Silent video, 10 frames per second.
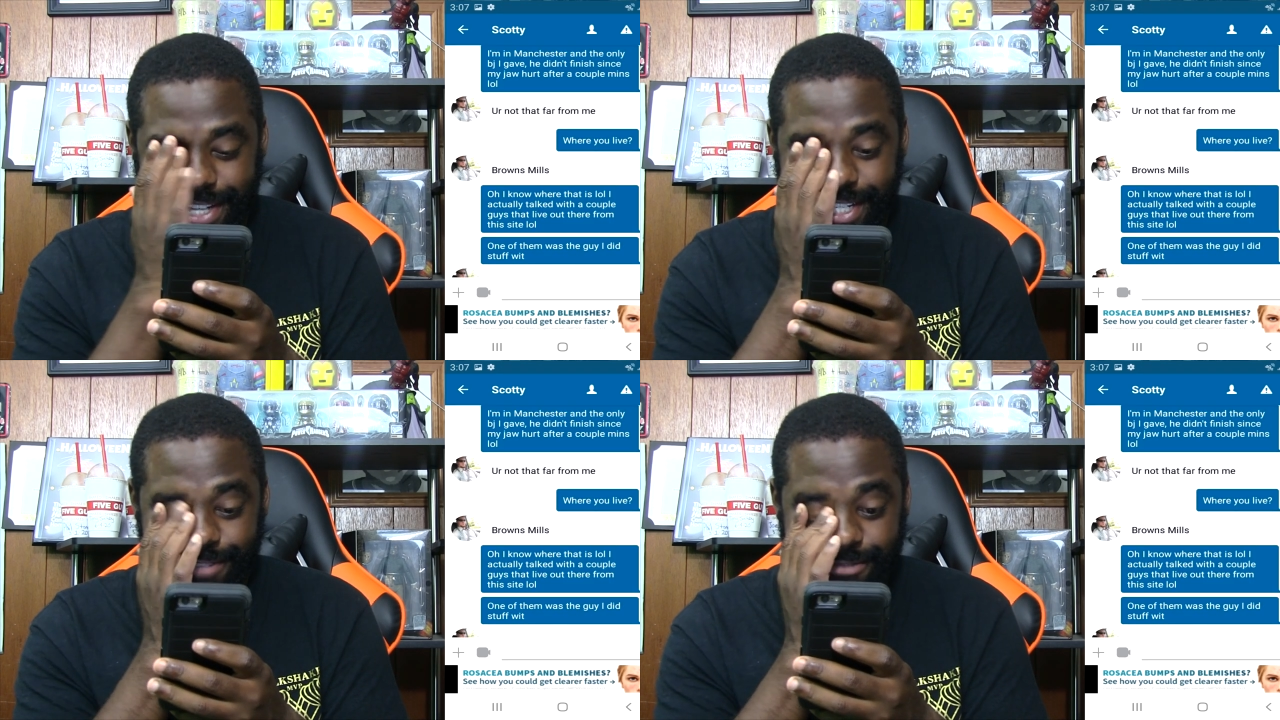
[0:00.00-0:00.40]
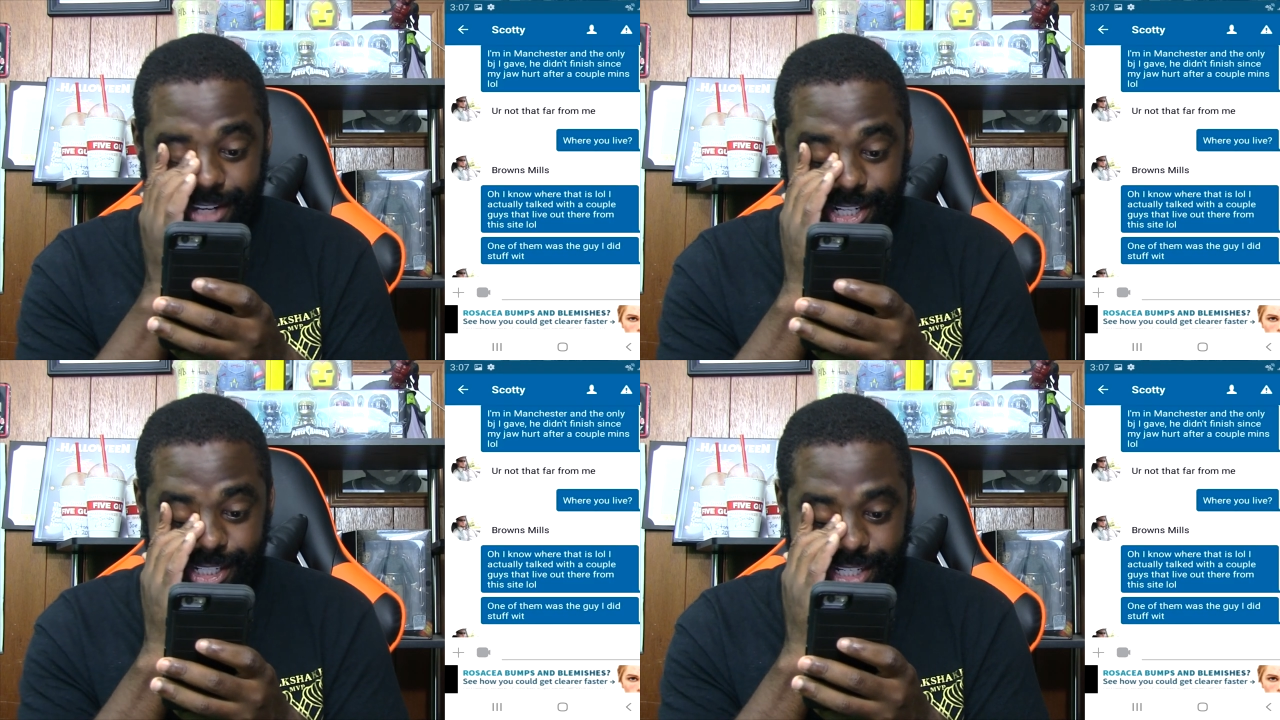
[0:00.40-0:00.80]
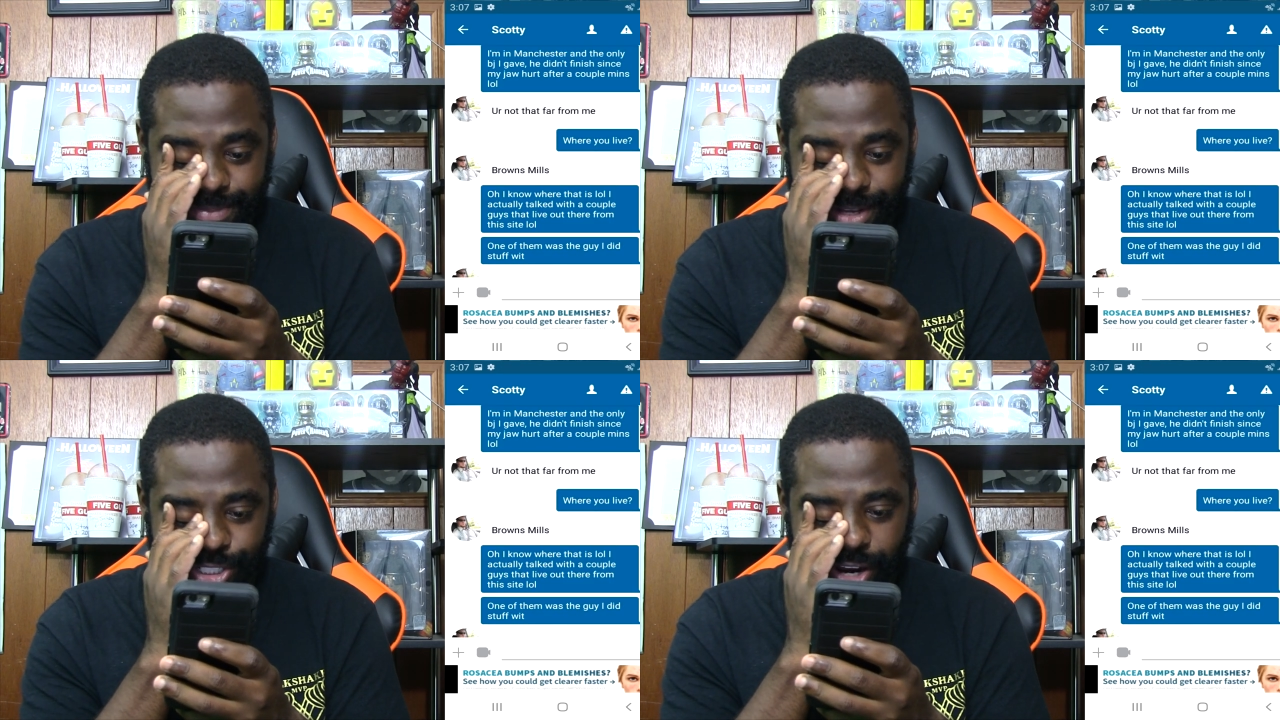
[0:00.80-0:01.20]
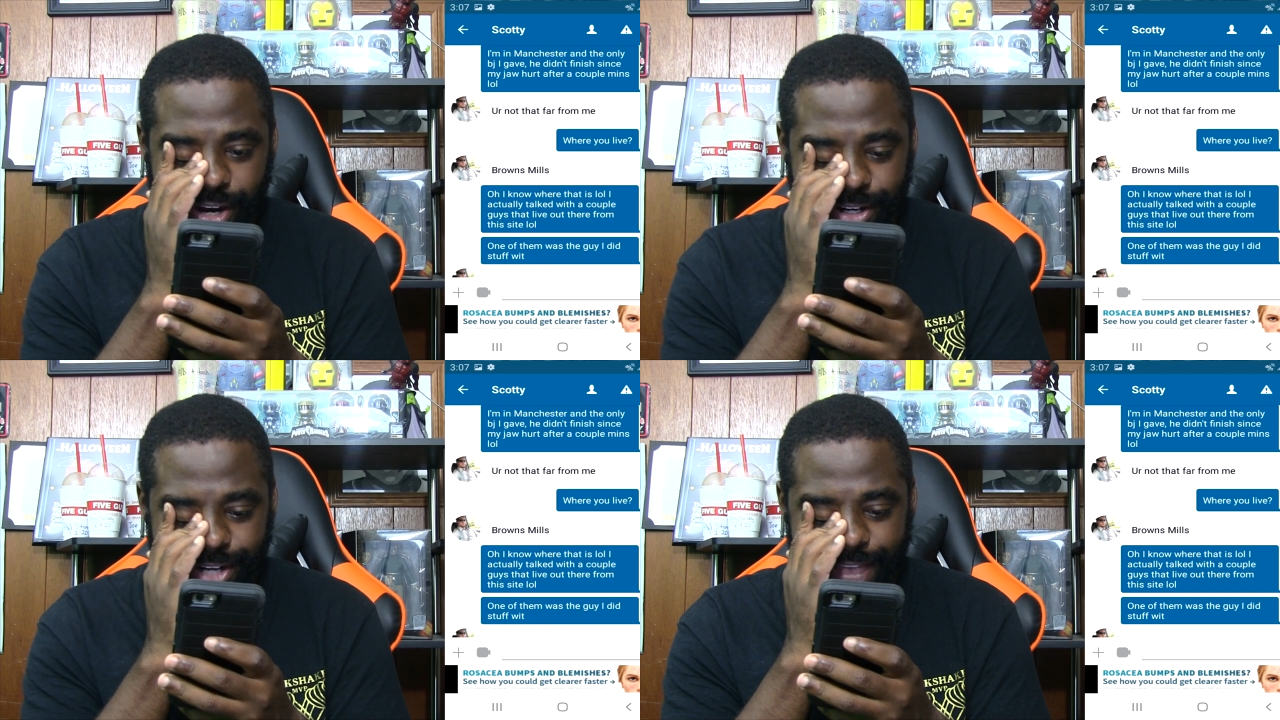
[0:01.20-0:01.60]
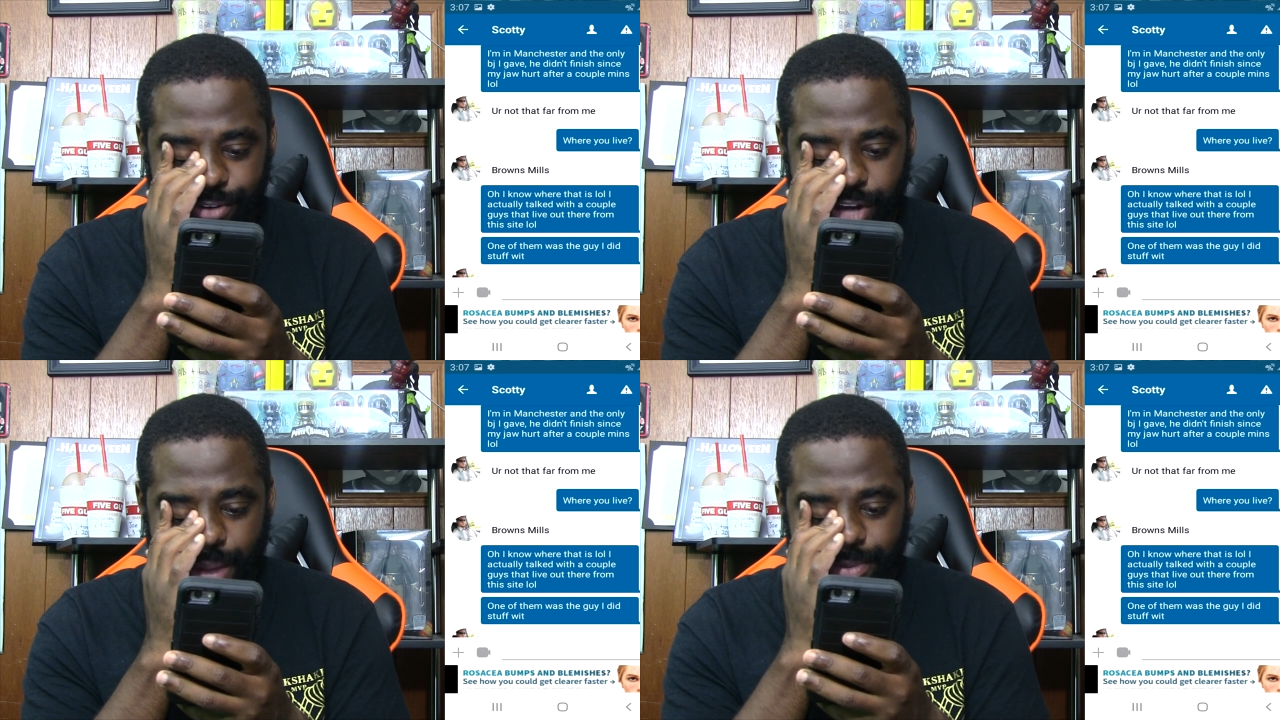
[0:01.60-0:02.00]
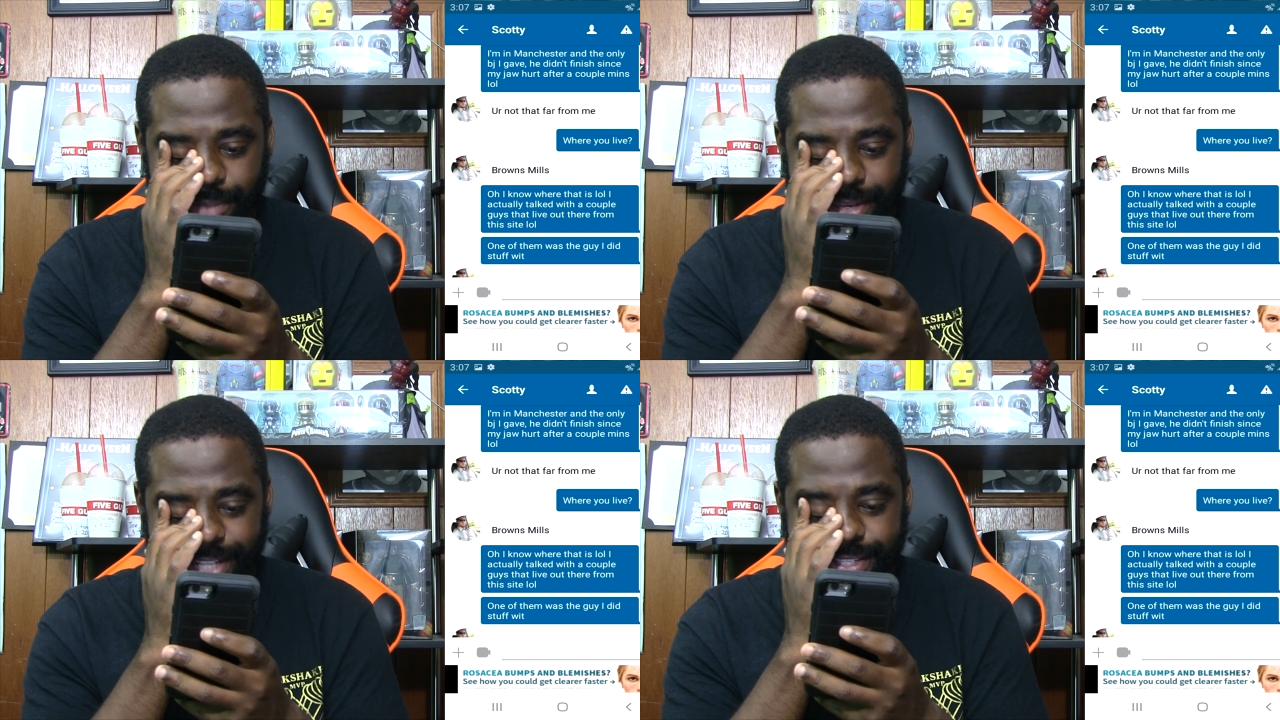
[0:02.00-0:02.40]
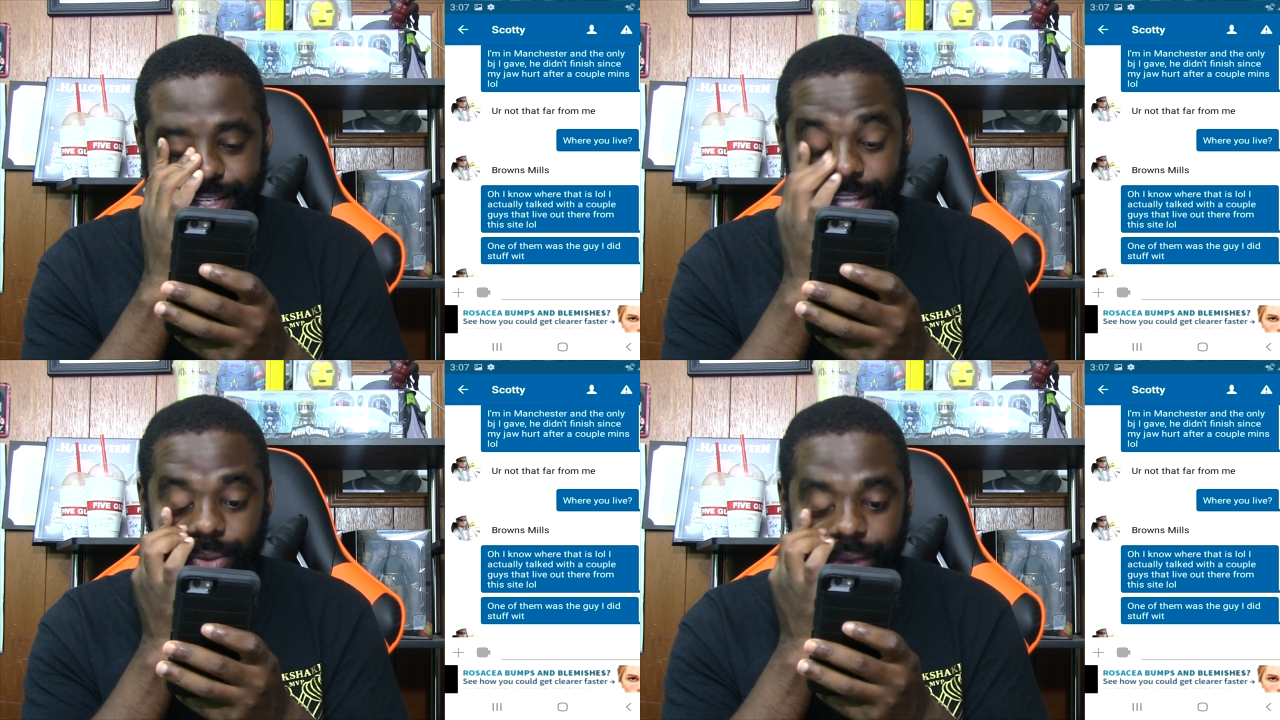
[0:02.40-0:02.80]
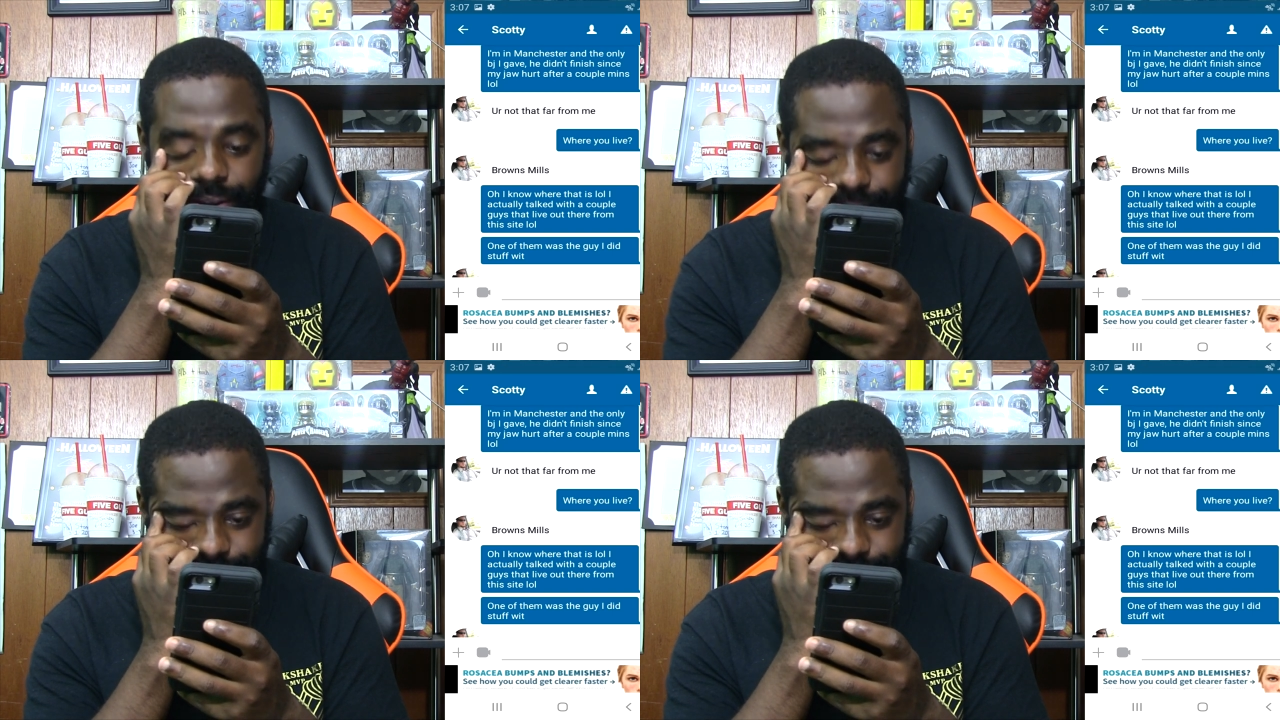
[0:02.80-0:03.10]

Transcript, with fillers: he didn't finish since my jaw hurt after a couple of minutes. LOL.